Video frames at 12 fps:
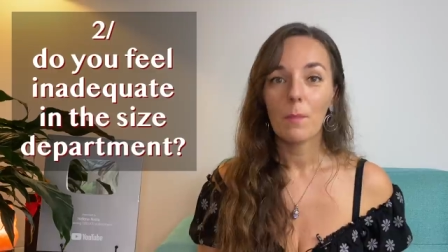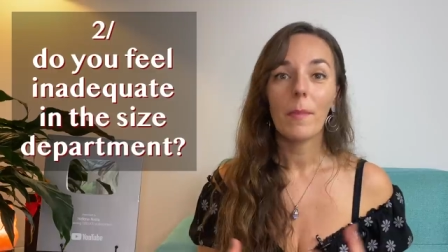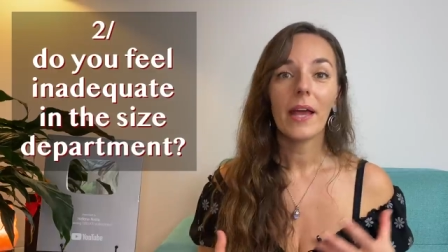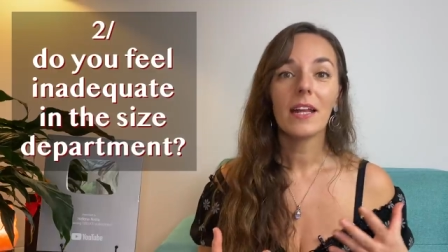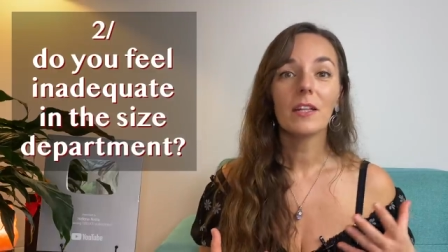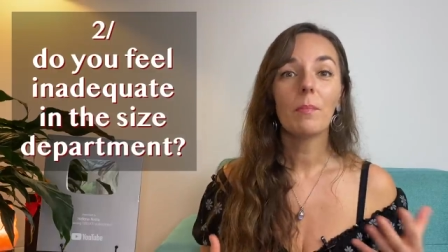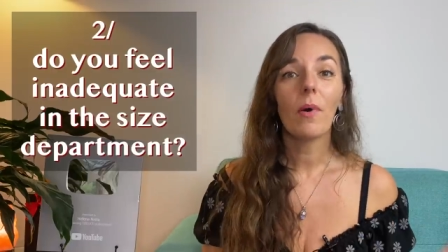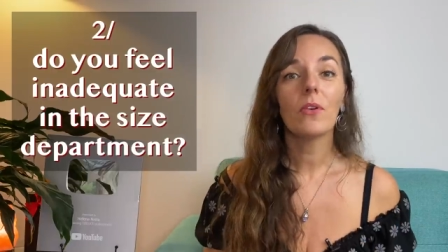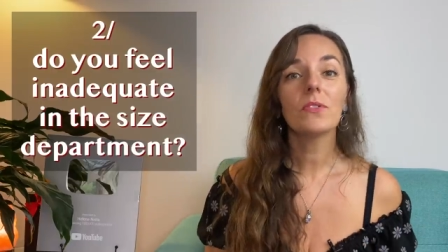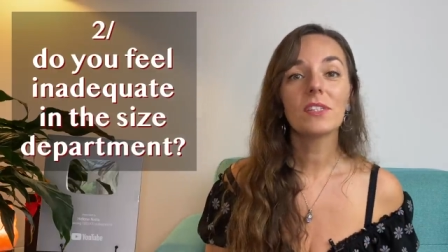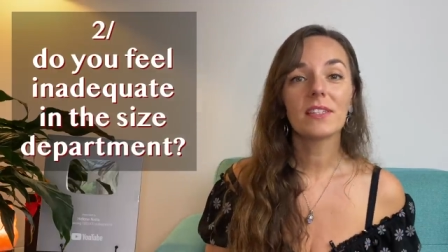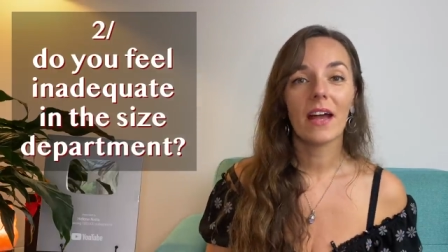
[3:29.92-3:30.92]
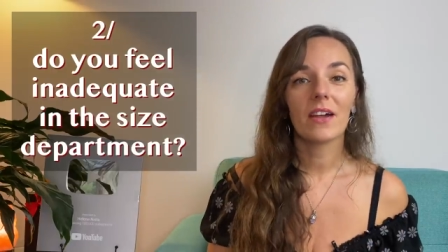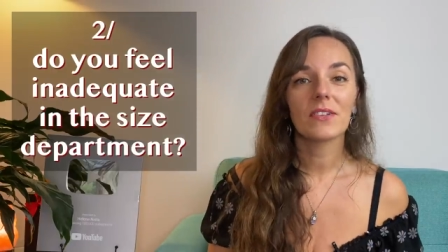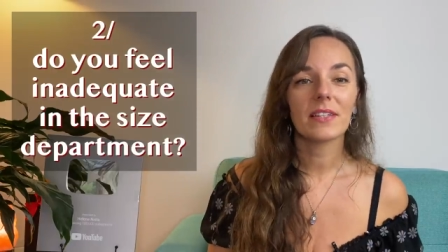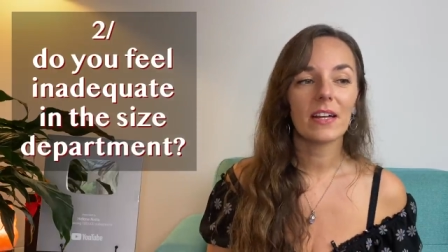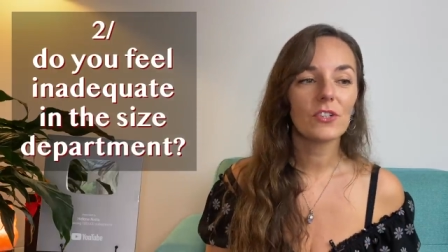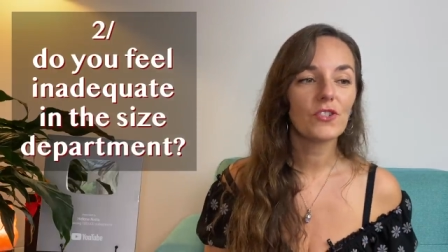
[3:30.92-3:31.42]
Male porn
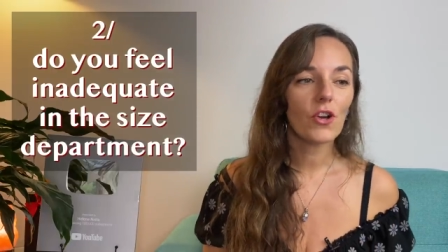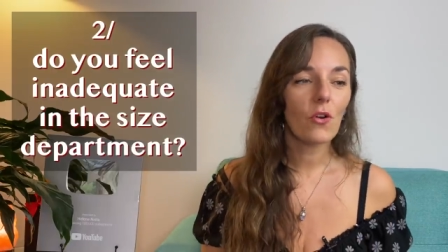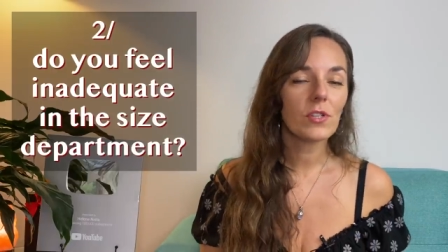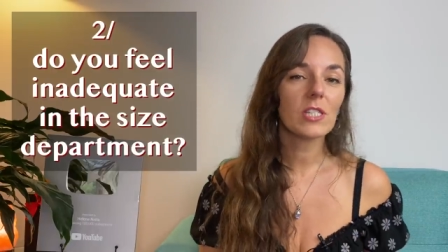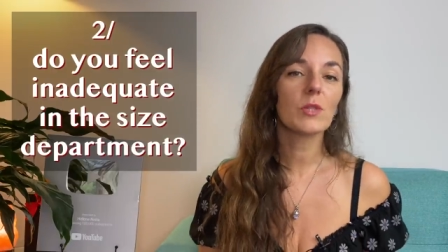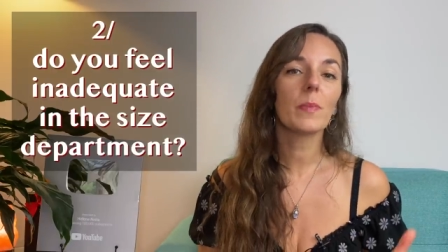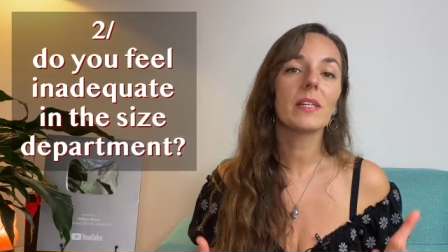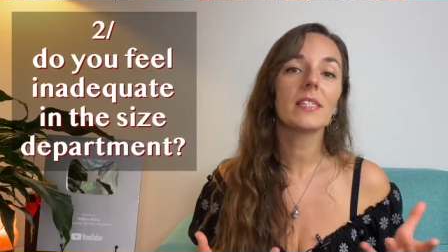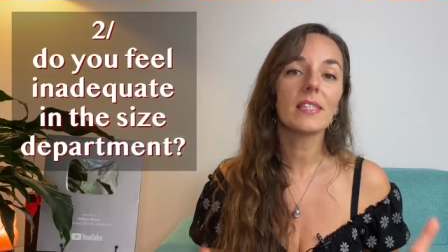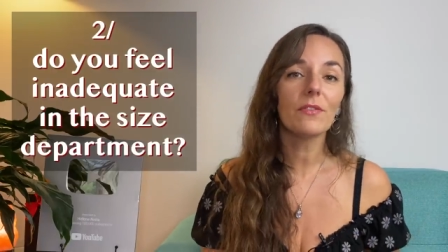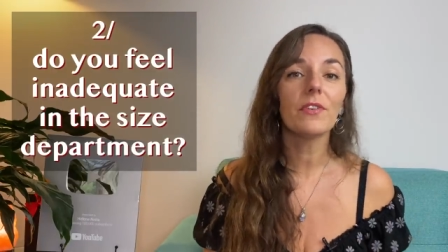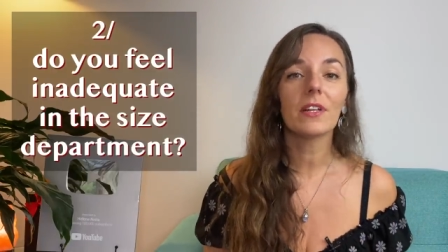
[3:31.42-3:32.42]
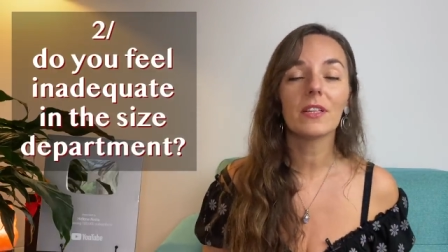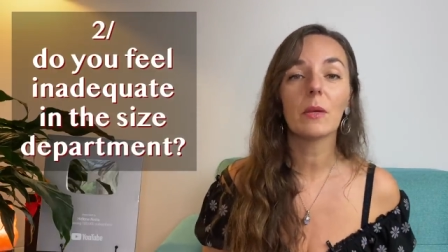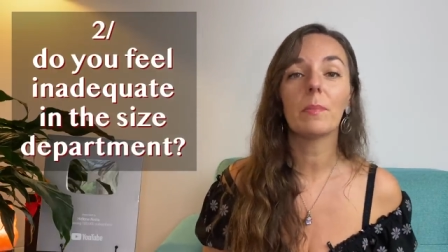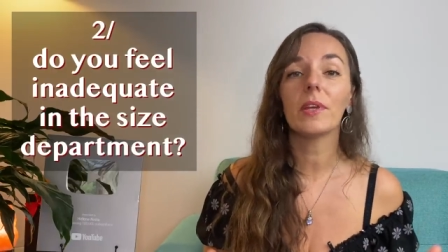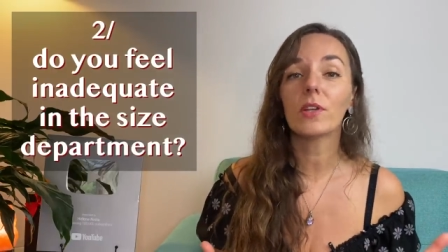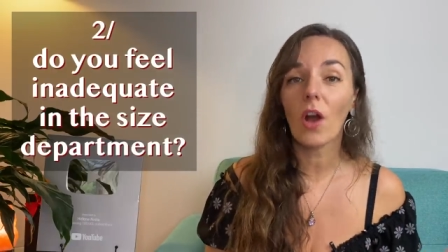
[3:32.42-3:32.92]
stars are chosen specifically
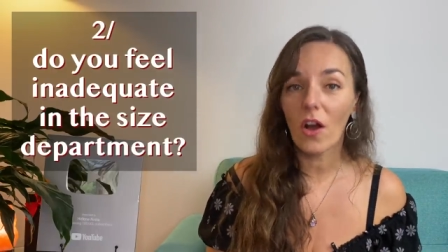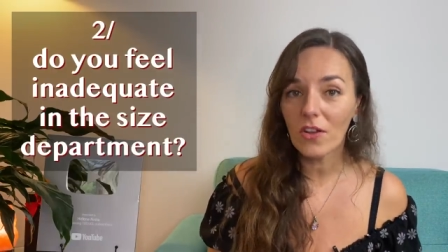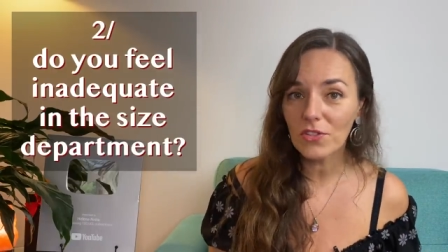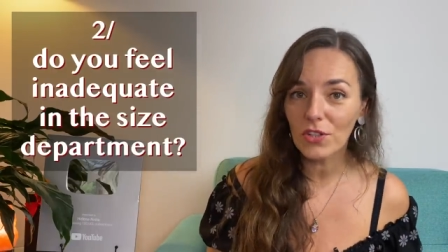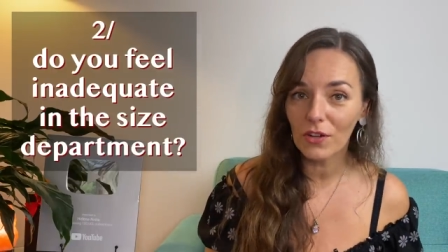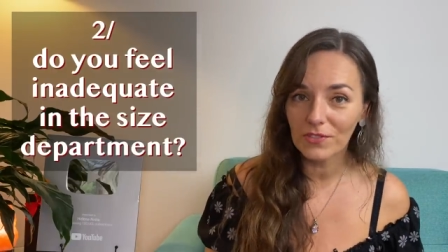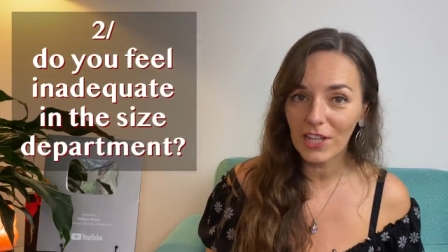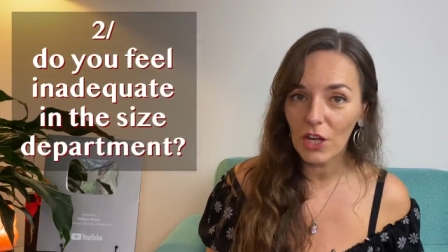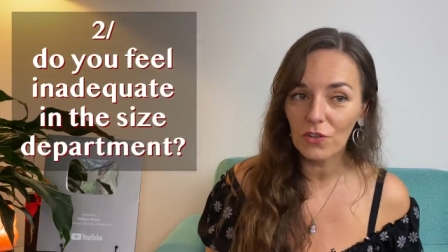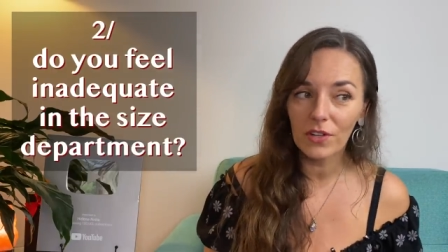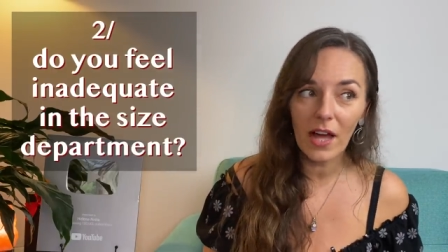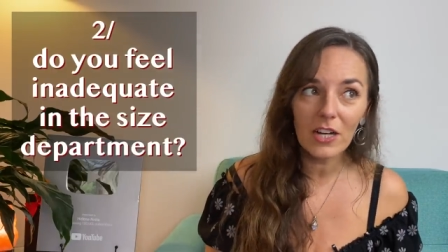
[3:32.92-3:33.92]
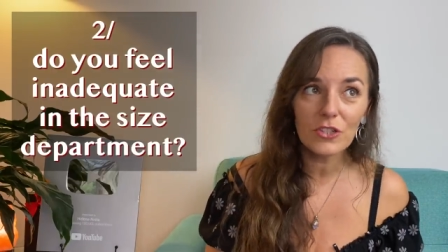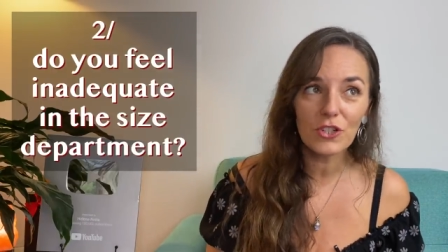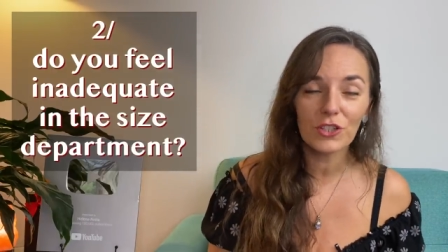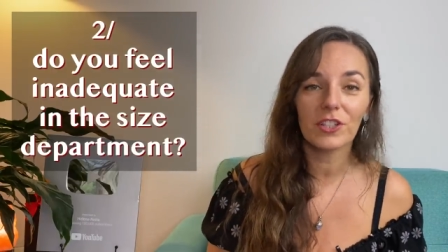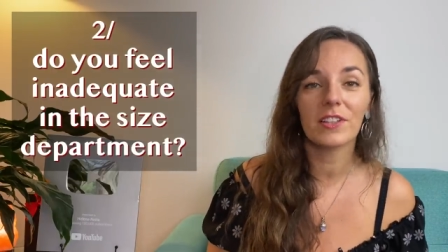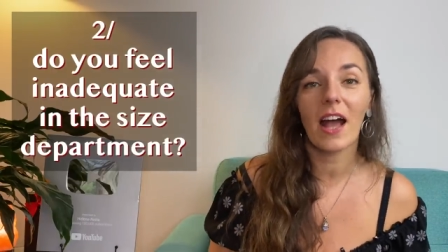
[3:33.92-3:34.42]
because of their
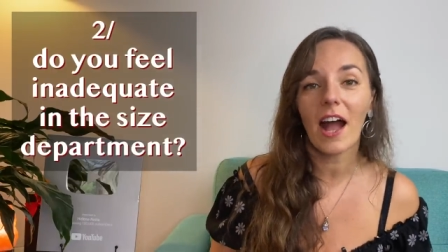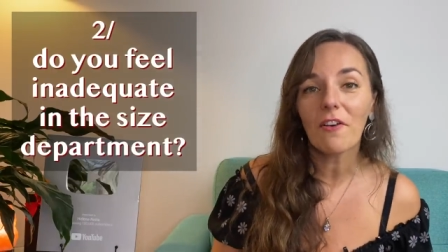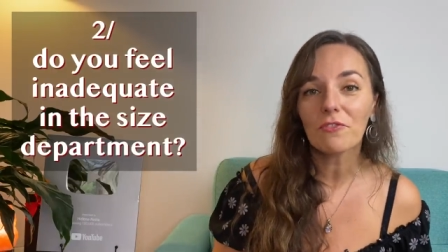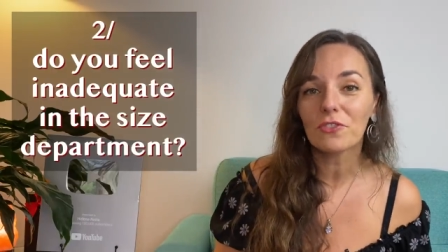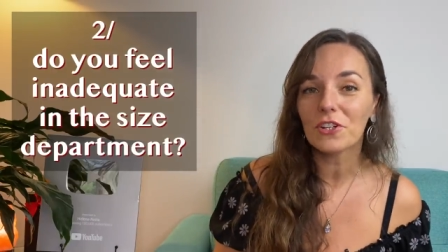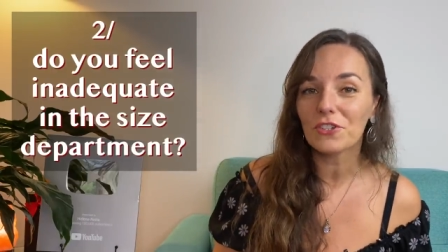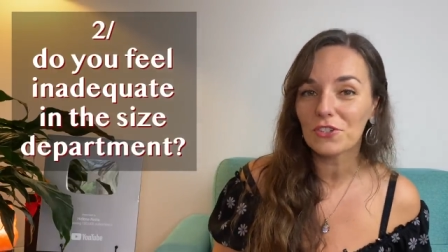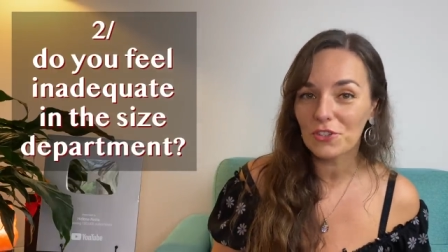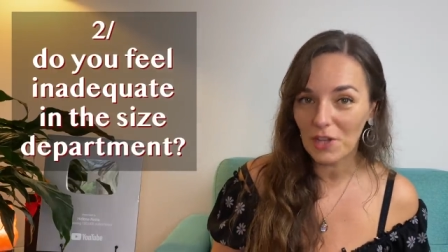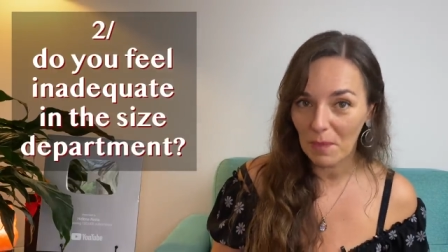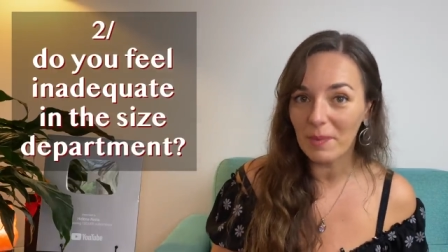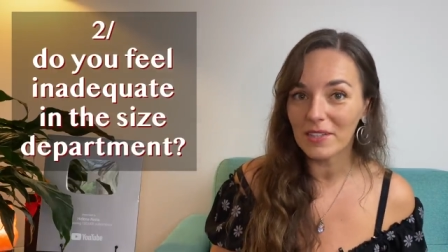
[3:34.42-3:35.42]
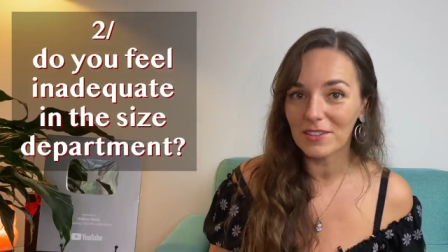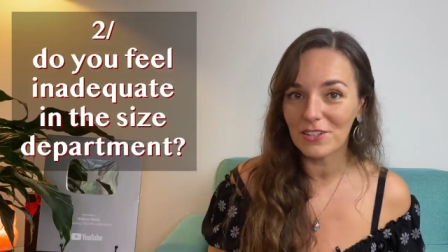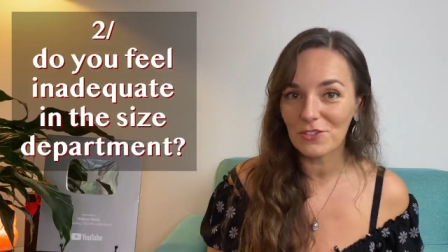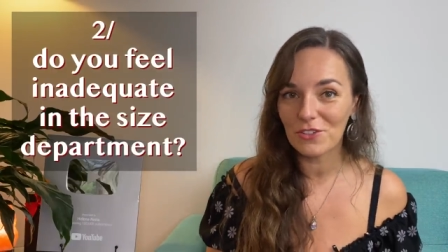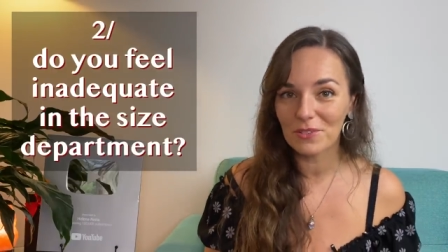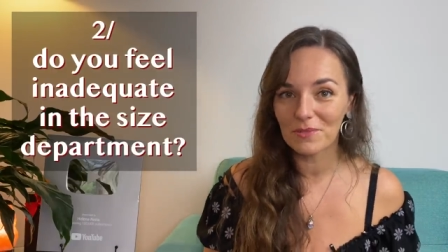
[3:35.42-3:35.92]
larger than average appendage.